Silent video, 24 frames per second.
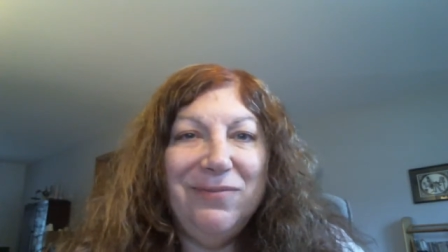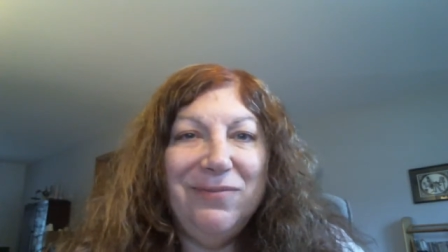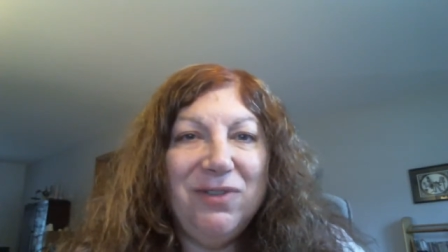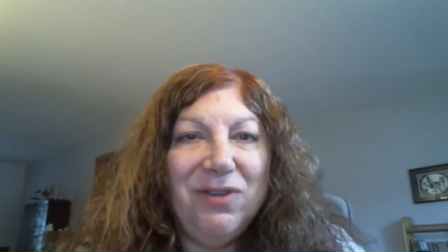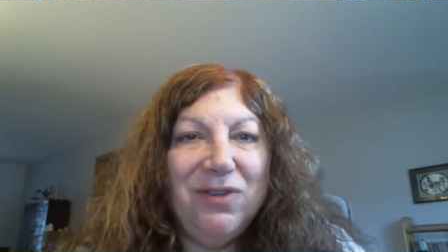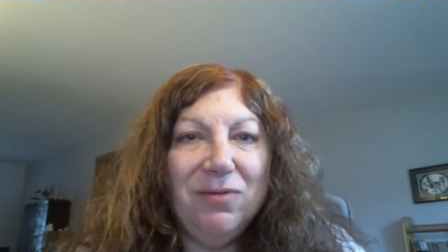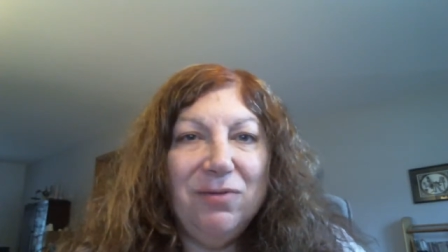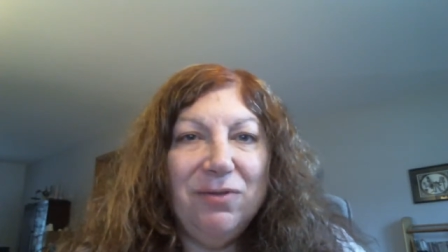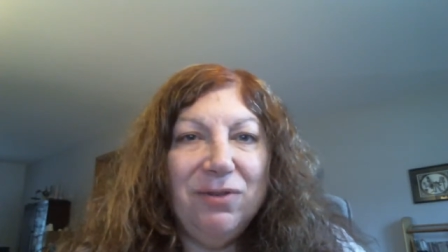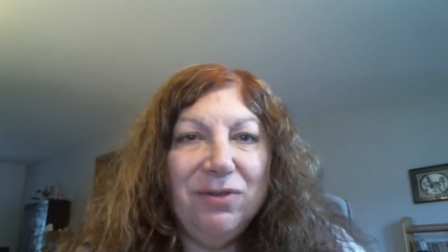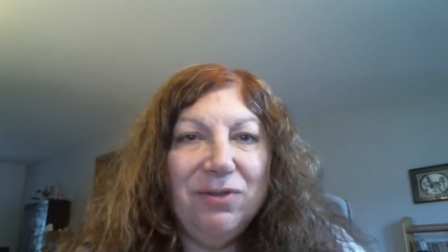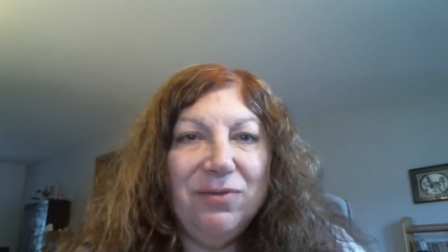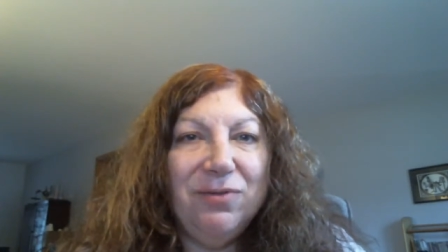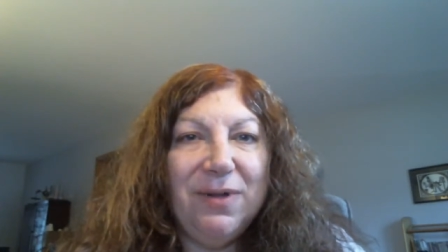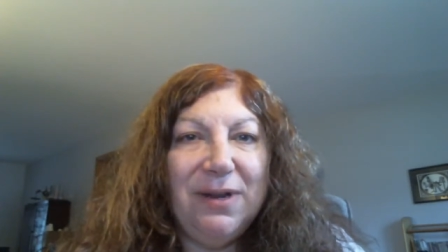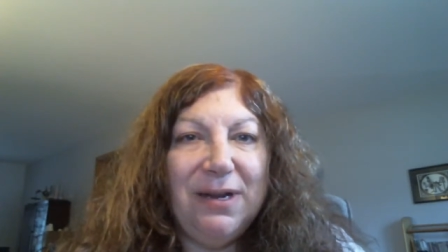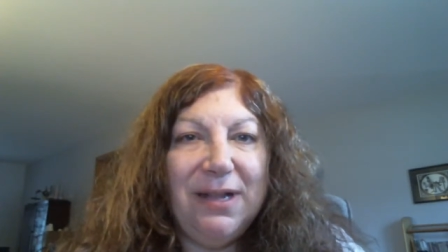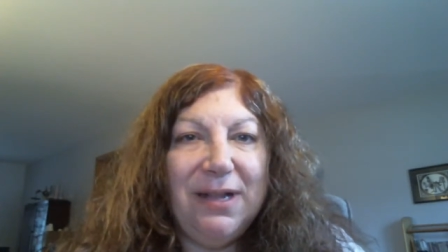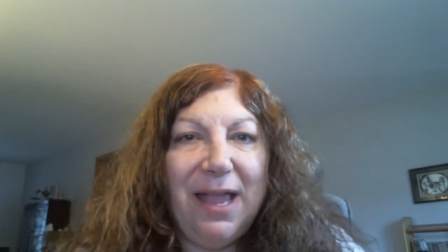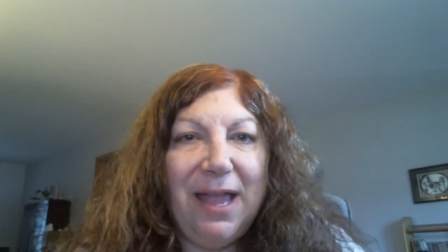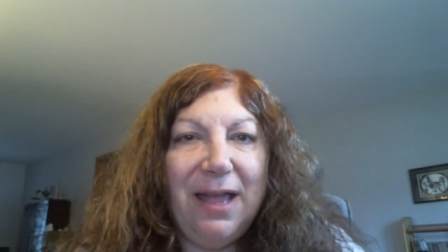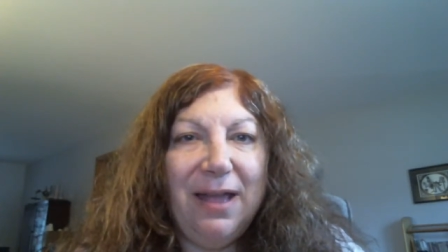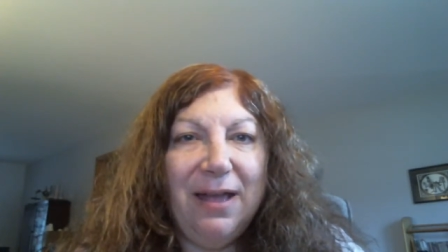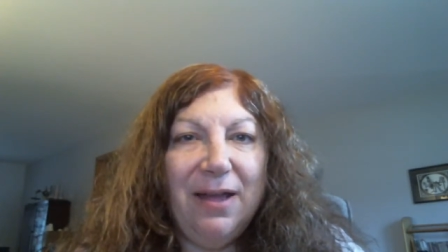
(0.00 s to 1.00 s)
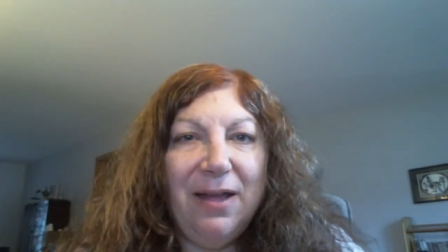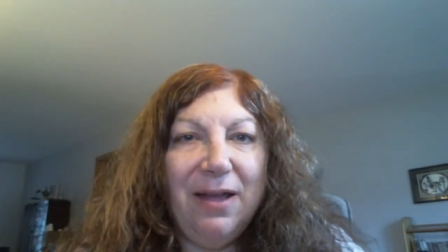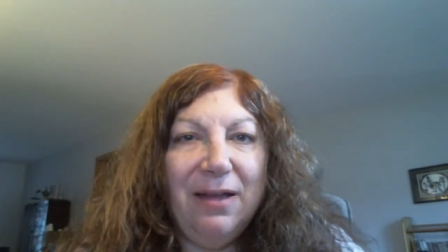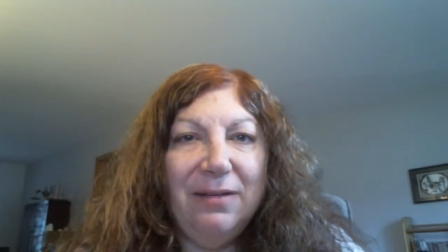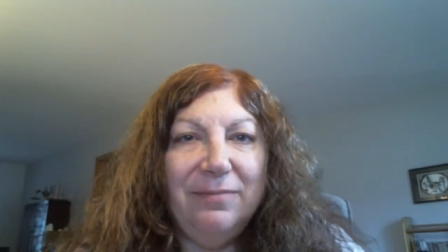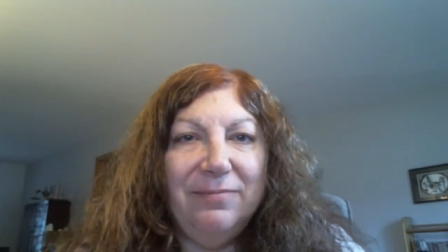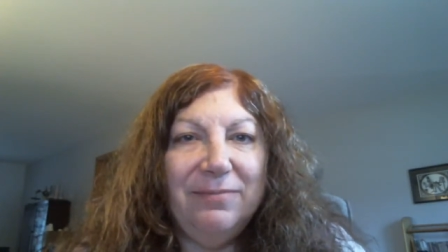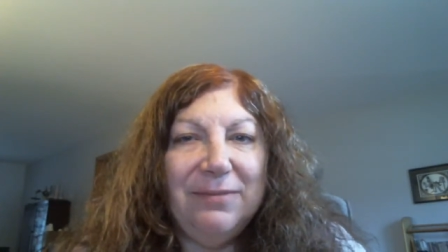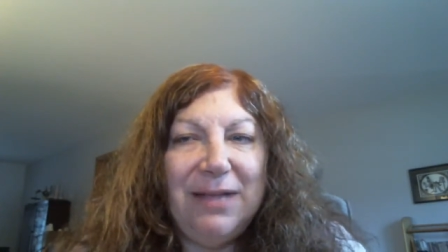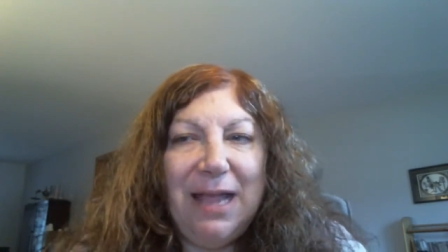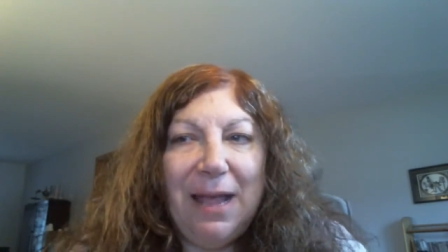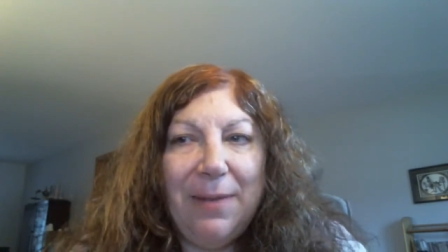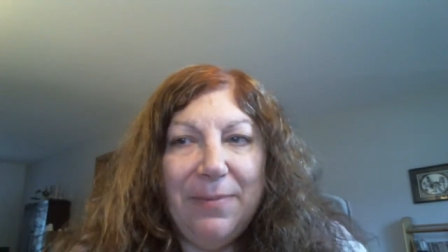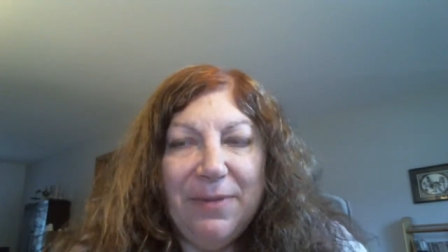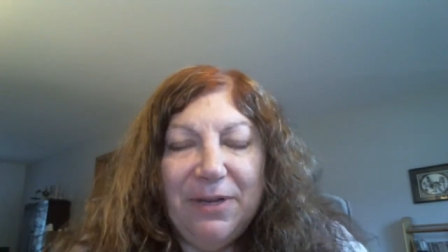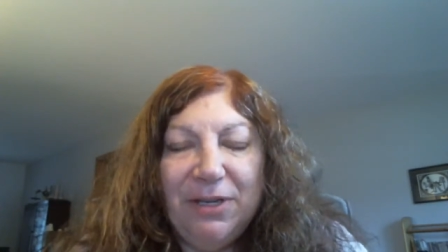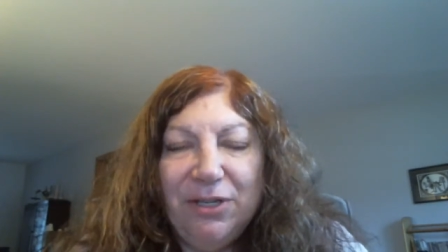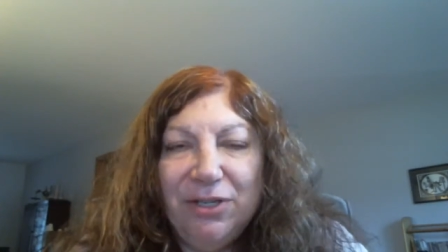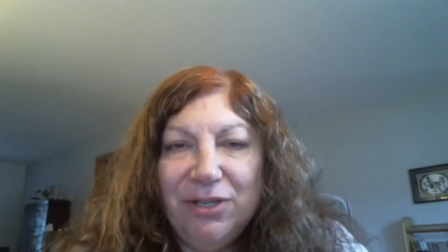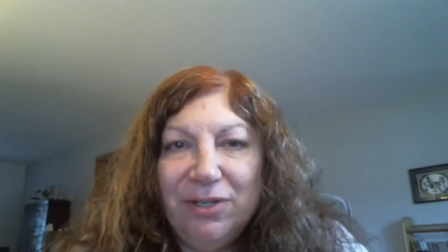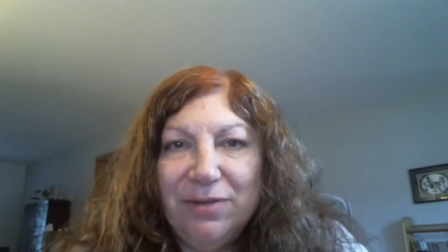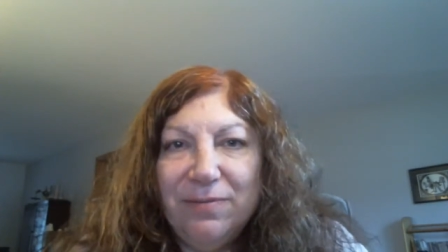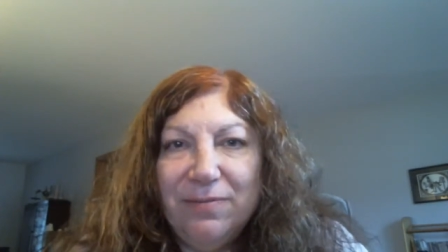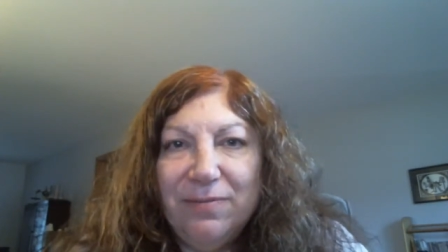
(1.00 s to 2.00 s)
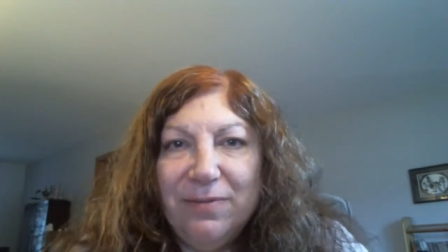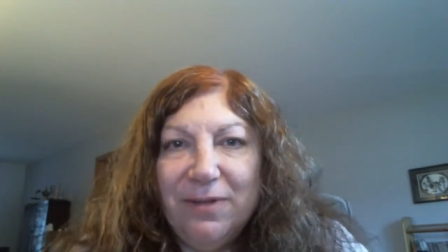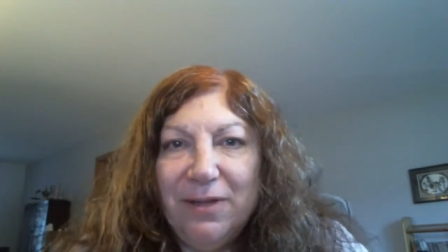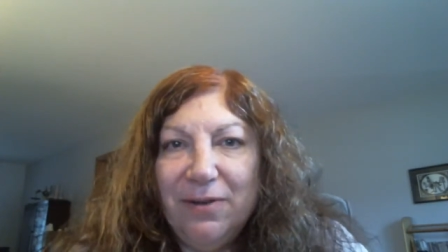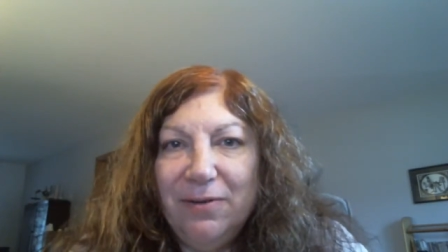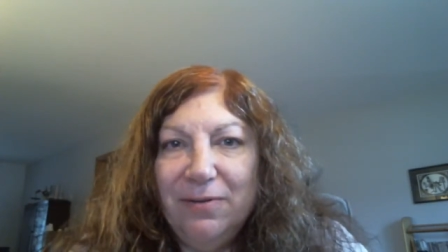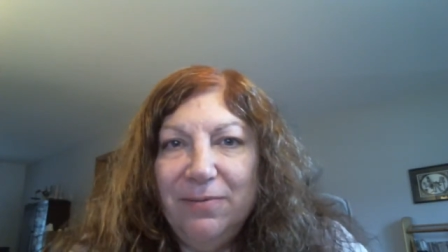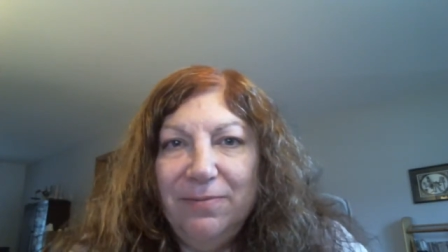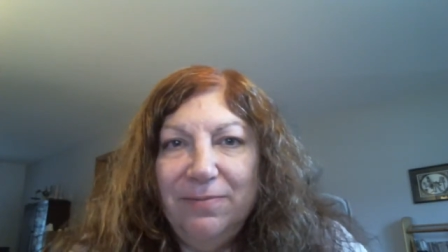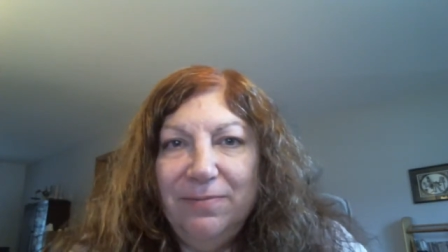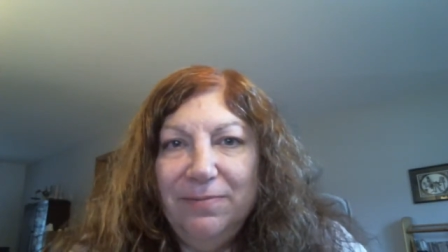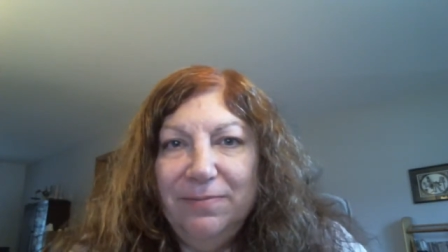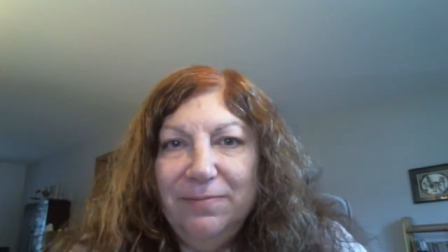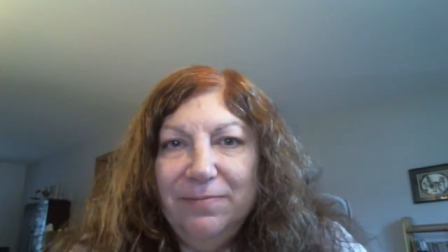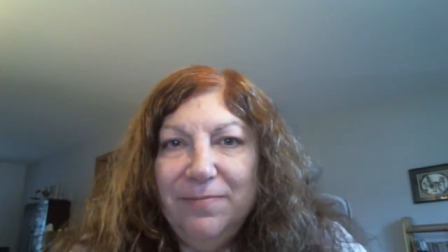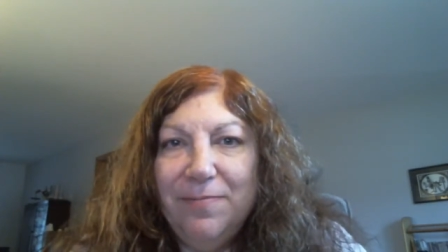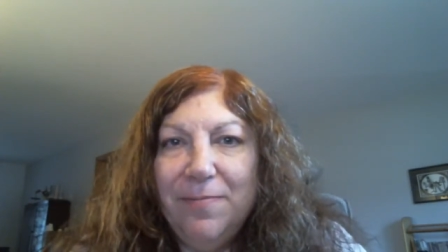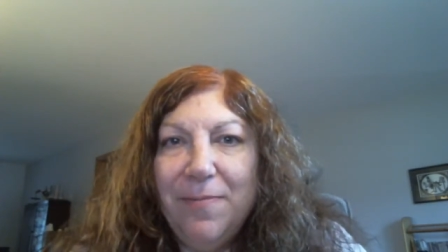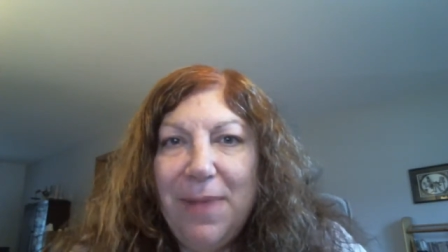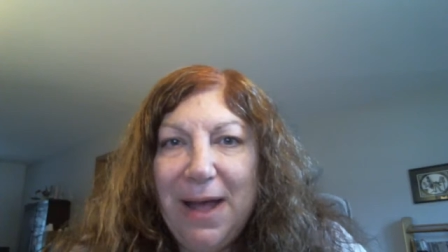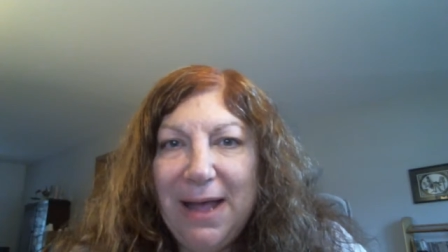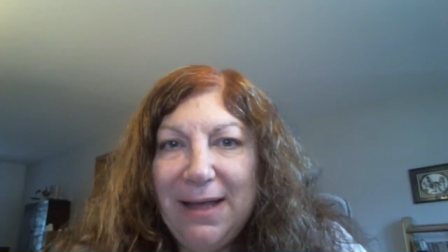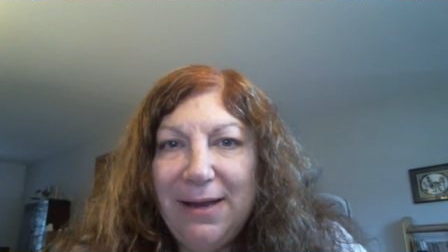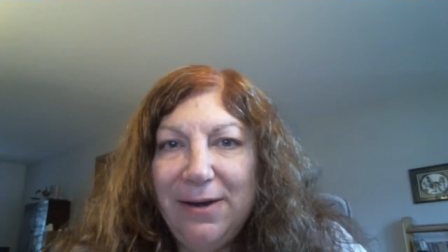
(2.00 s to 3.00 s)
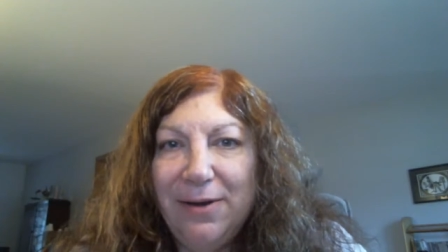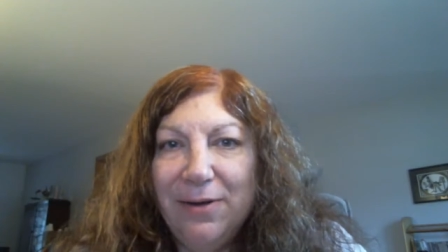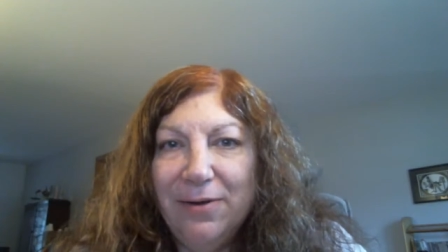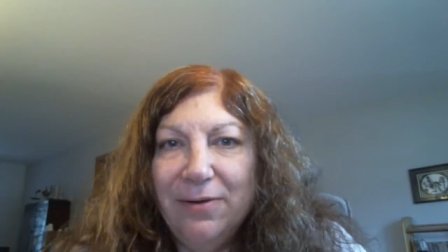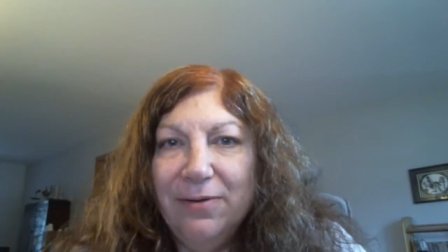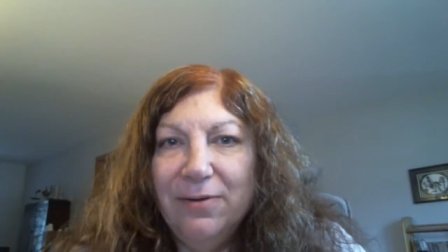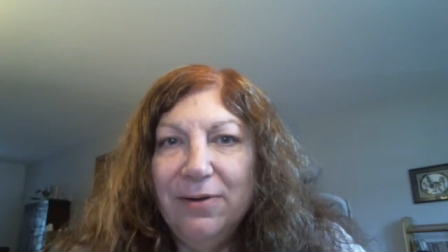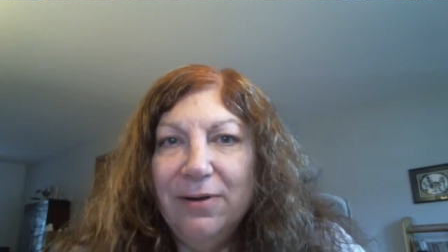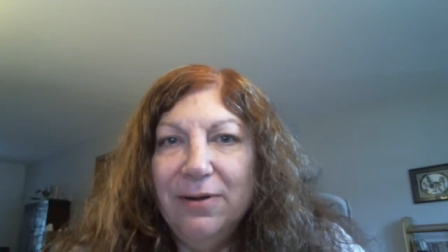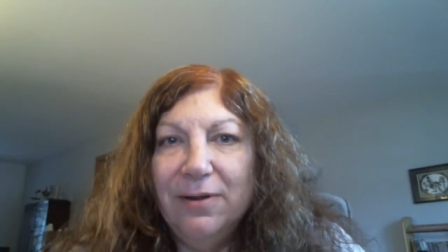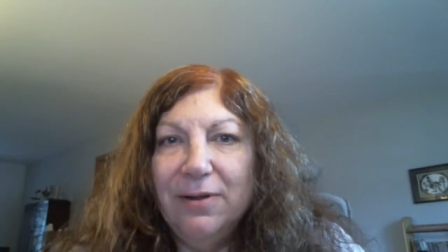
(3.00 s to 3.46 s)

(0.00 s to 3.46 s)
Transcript: don't do any damage. They're minor.